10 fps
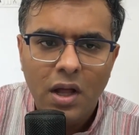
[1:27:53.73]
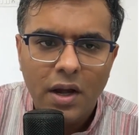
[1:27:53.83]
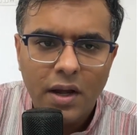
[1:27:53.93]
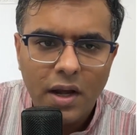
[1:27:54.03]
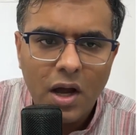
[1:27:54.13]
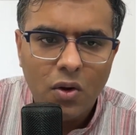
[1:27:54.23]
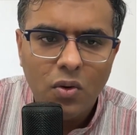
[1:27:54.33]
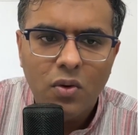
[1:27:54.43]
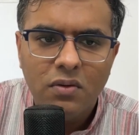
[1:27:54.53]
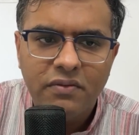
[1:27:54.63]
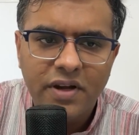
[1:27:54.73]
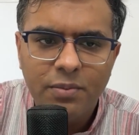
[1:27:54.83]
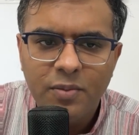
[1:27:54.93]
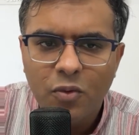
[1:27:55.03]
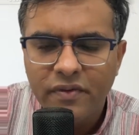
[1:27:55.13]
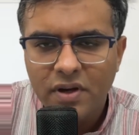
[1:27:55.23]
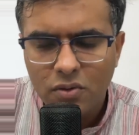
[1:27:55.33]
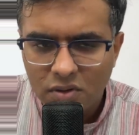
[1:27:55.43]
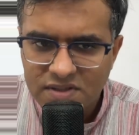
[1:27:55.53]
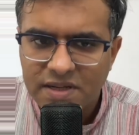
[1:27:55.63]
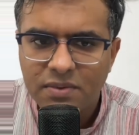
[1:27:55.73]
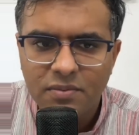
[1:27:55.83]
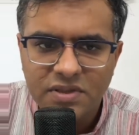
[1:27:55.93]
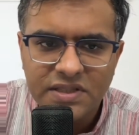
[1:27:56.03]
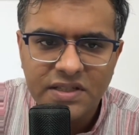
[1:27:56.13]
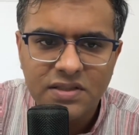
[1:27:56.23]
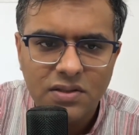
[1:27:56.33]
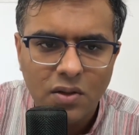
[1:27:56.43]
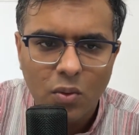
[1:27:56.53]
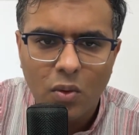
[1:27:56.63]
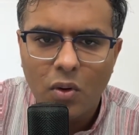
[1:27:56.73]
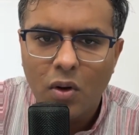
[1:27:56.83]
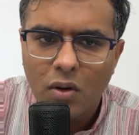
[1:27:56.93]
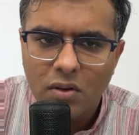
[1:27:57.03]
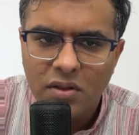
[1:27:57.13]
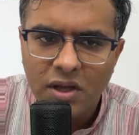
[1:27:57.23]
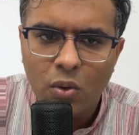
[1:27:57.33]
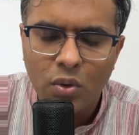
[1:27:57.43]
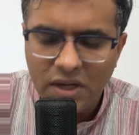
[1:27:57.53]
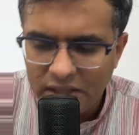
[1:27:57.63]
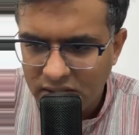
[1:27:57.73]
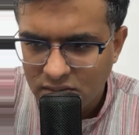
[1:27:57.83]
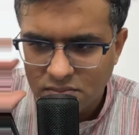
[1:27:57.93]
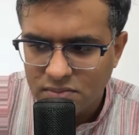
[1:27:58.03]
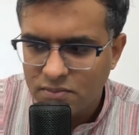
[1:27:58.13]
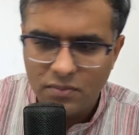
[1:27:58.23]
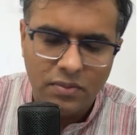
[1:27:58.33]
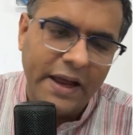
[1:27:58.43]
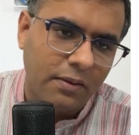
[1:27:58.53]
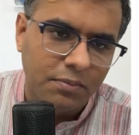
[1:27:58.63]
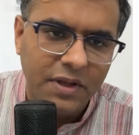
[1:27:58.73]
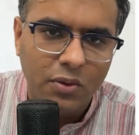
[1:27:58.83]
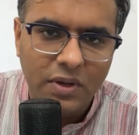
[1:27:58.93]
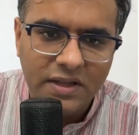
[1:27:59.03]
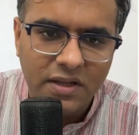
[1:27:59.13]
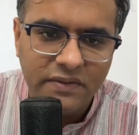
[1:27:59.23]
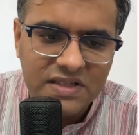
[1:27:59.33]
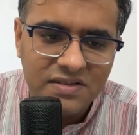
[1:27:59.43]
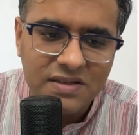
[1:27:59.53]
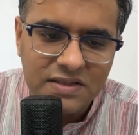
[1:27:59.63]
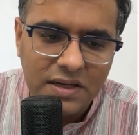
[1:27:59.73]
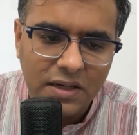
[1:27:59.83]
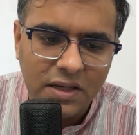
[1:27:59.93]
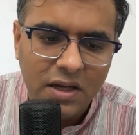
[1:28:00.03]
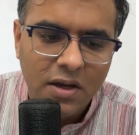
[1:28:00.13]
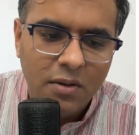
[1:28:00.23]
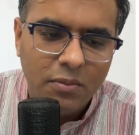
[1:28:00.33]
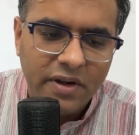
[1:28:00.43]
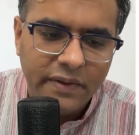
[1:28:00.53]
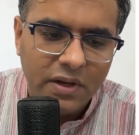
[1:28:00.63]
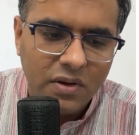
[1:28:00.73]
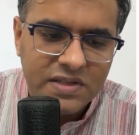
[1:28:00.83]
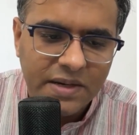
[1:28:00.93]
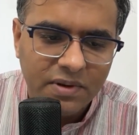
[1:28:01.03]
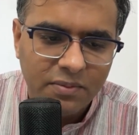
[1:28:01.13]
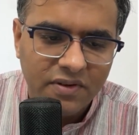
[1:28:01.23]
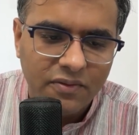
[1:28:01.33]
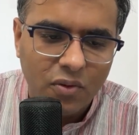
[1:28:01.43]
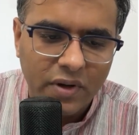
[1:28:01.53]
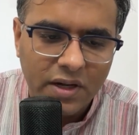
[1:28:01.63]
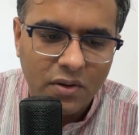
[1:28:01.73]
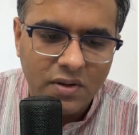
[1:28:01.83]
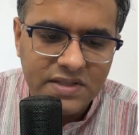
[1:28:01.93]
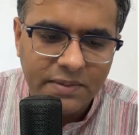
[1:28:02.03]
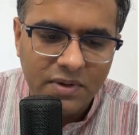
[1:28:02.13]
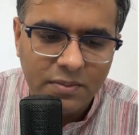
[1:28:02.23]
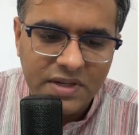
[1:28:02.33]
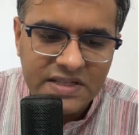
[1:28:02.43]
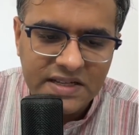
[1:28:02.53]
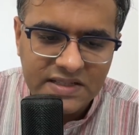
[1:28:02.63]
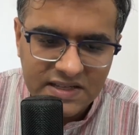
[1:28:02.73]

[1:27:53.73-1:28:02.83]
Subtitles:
Now we'd be moving to concept number 6. The only thing which is distinct between concept number 4 and concept number 6 is